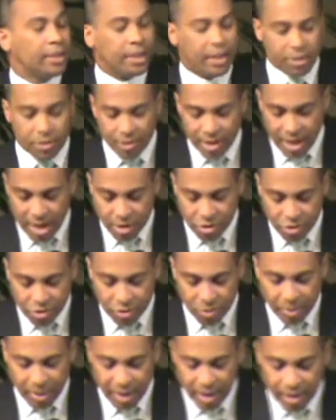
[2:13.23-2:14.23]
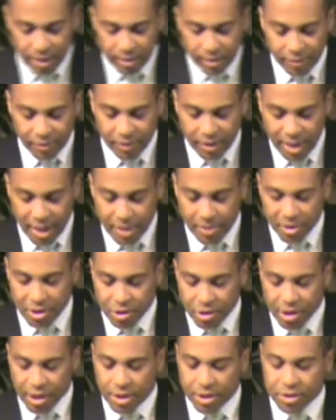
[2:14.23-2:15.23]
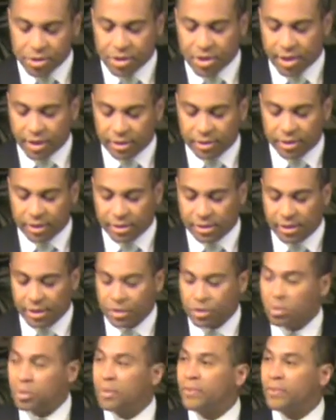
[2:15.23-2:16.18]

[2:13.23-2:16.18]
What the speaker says: The International Panel of Climate Change tells us that